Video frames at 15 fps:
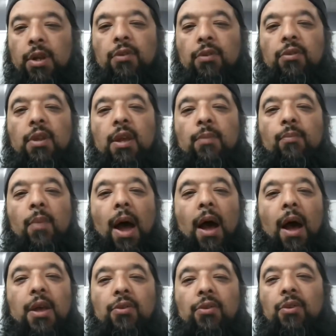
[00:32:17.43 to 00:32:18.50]
He's the
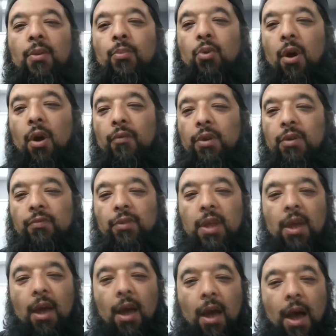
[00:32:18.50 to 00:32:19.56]
prophet of
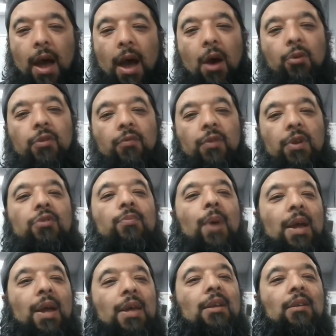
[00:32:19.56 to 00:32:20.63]
the house of
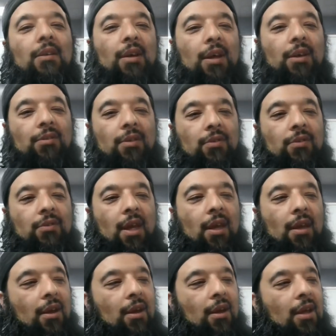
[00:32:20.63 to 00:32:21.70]
Ismail, as they say.